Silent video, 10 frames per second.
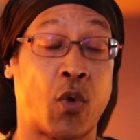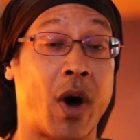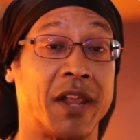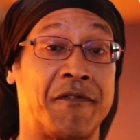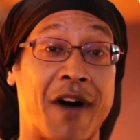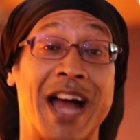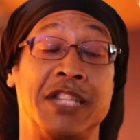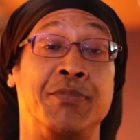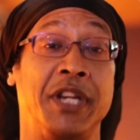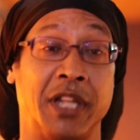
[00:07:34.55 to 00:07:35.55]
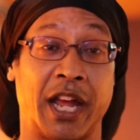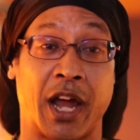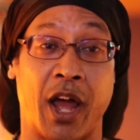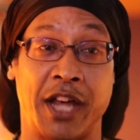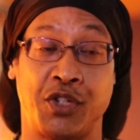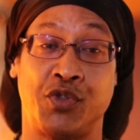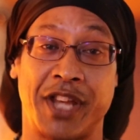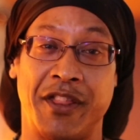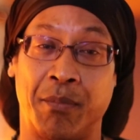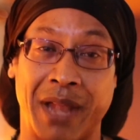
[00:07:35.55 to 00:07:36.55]
qualify as being, like, as
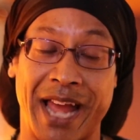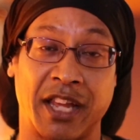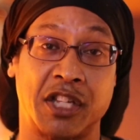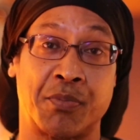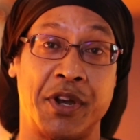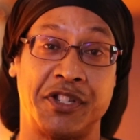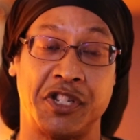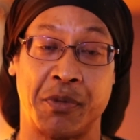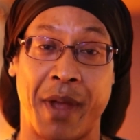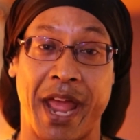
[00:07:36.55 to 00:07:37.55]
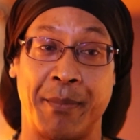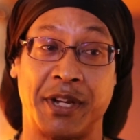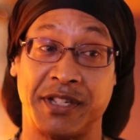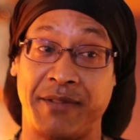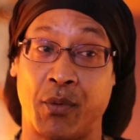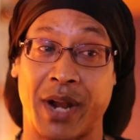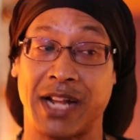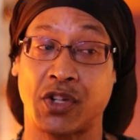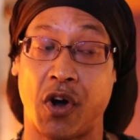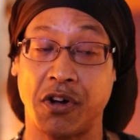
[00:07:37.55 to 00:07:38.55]
you say, the black experience in Japan, because even
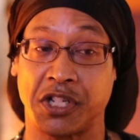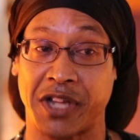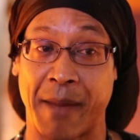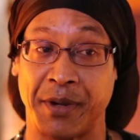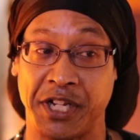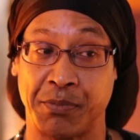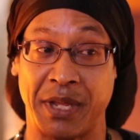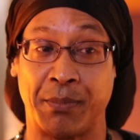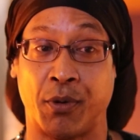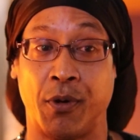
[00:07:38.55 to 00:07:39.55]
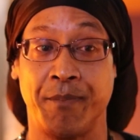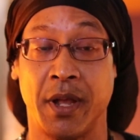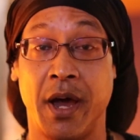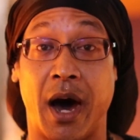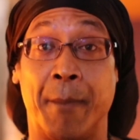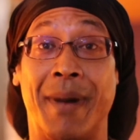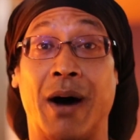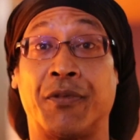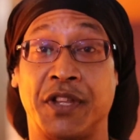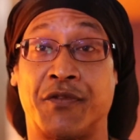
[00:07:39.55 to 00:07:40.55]
when I talk to Japanese people
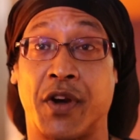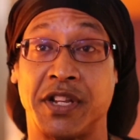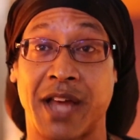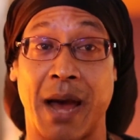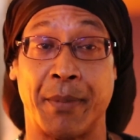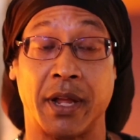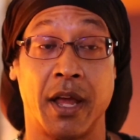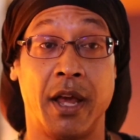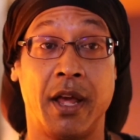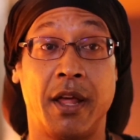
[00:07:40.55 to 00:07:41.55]
about this very topic,